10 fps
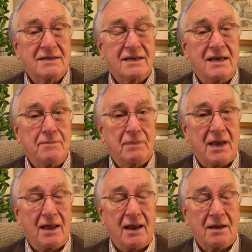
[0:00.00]
keep
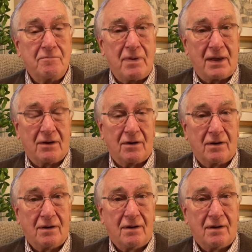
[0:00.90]
getting better.